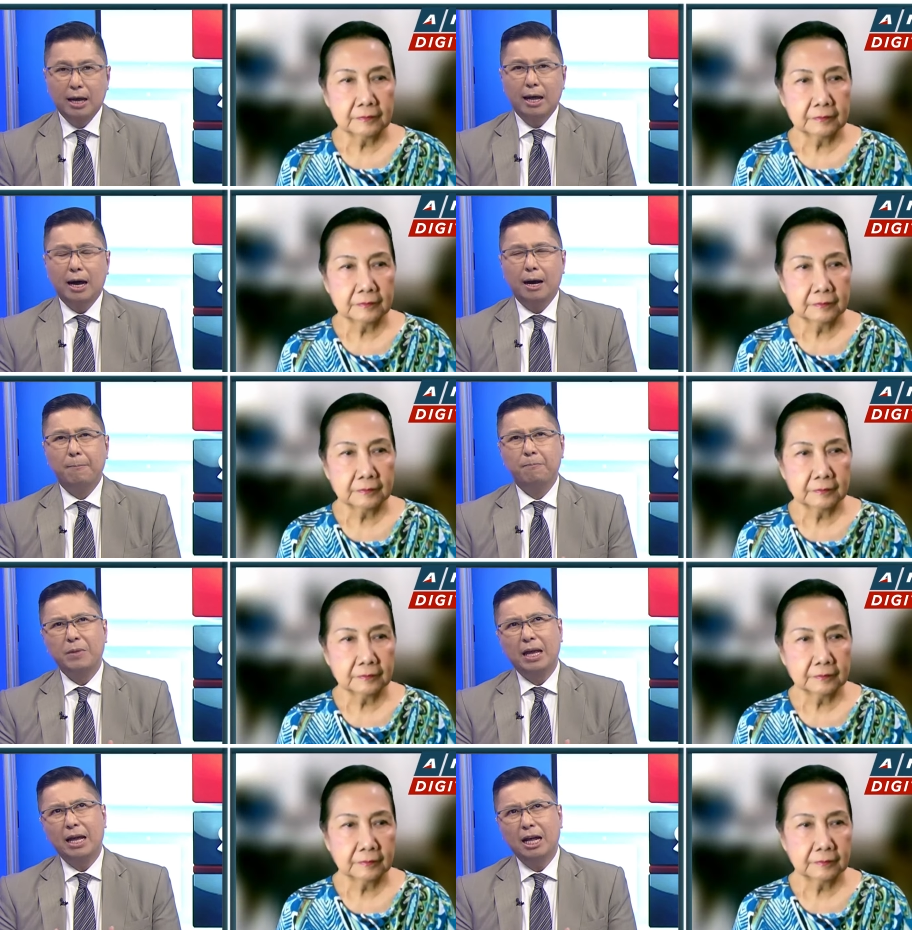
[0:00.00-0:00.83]
Speaker 1: Um,
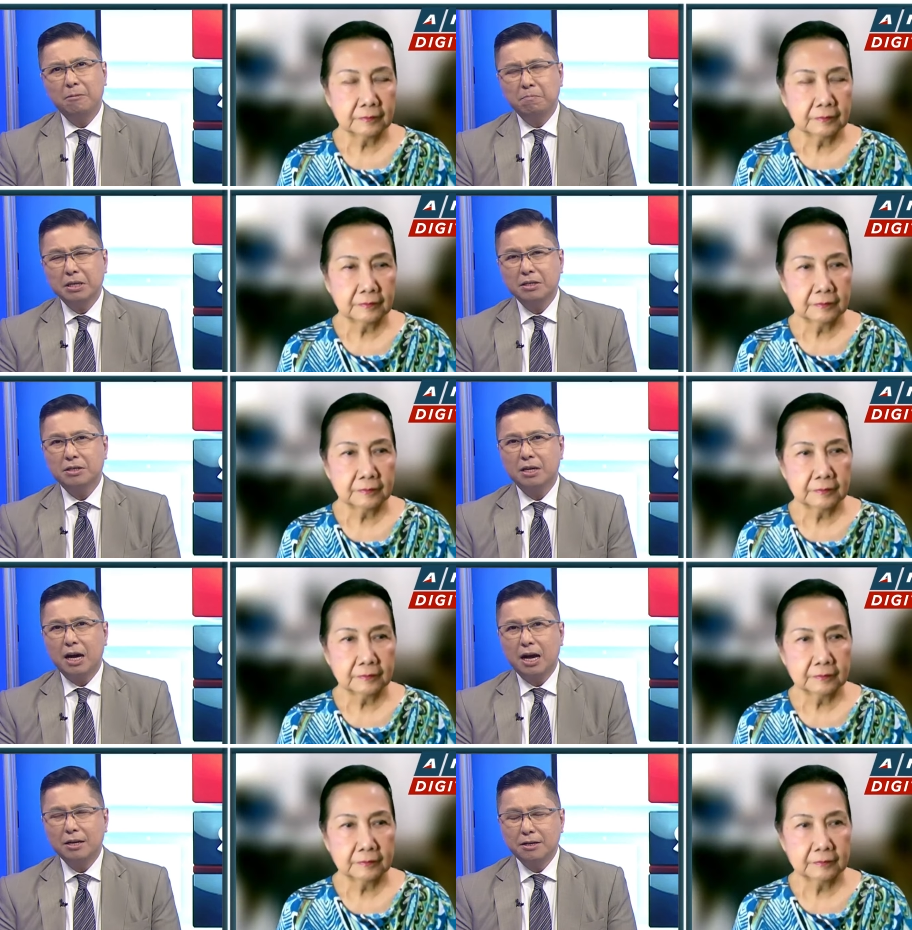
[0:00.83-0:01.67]
help us
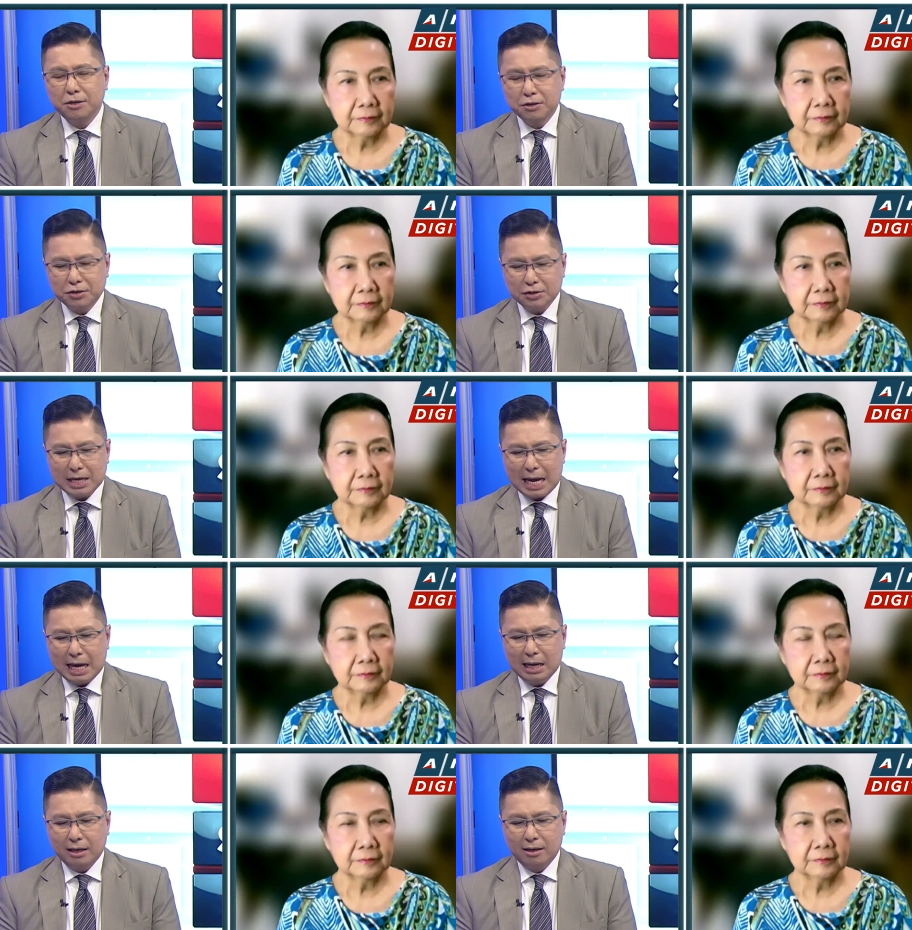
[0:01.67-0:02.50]

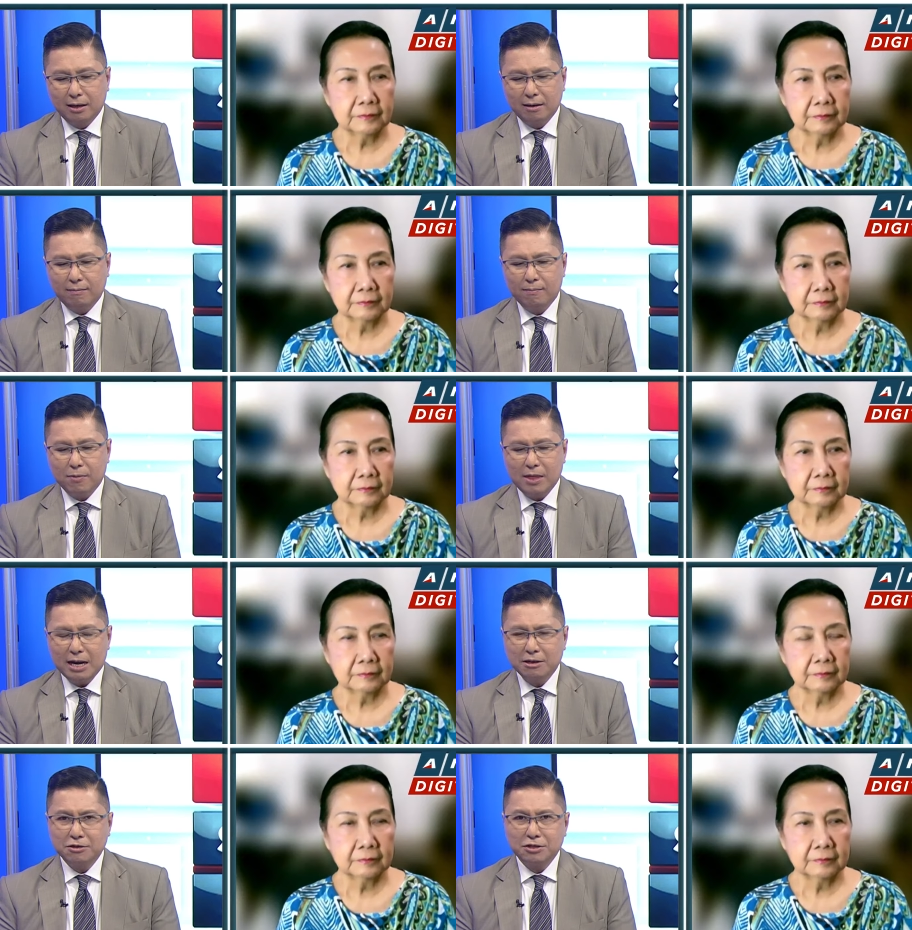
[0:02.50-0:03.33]
understand
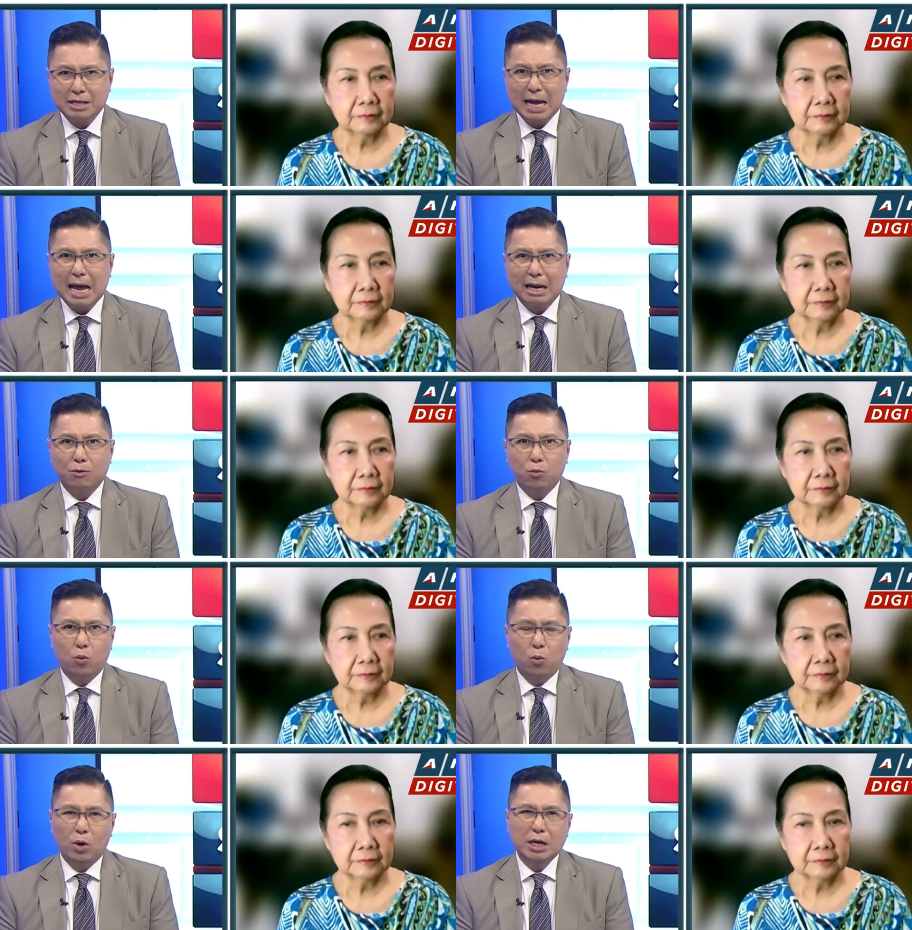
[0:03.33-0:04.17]
their stand.
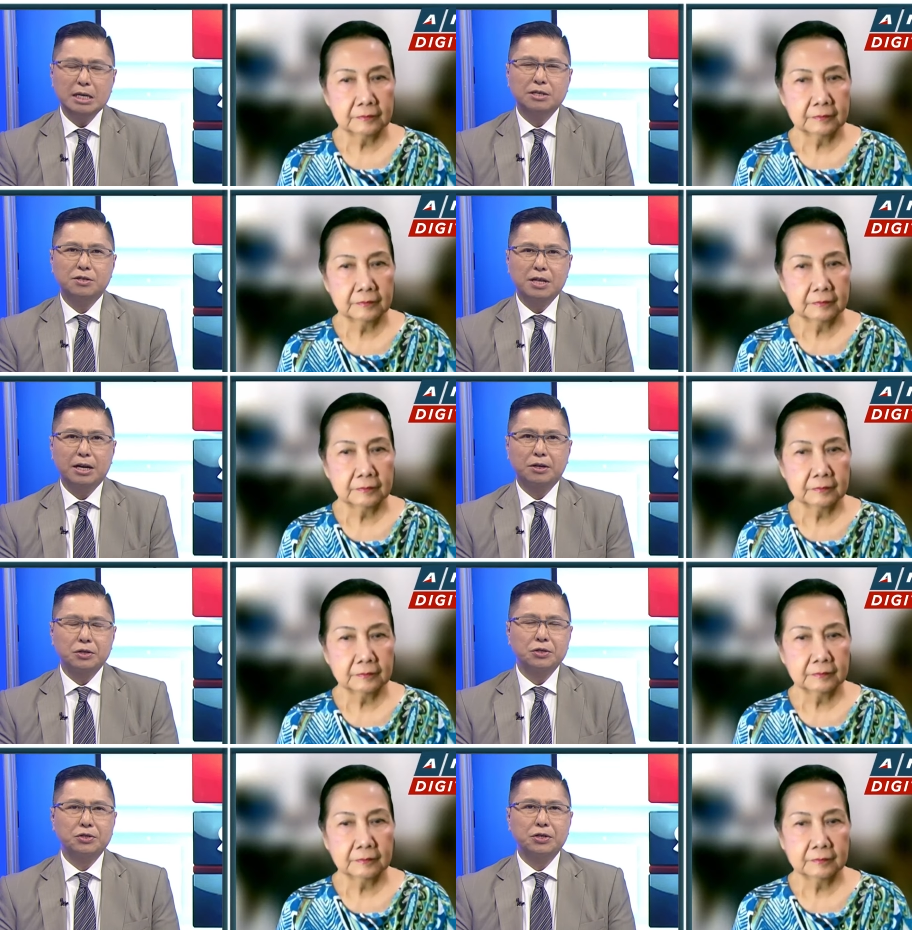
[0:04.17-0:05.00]
What is their
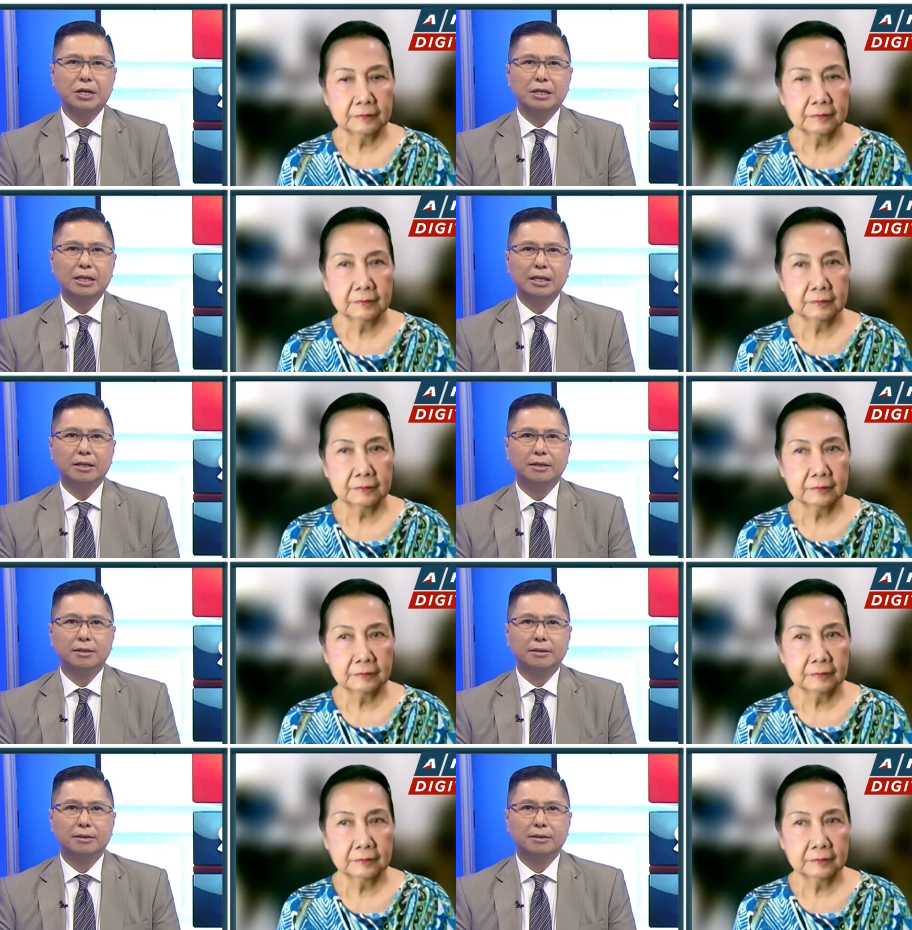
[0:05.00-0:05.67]
concern here?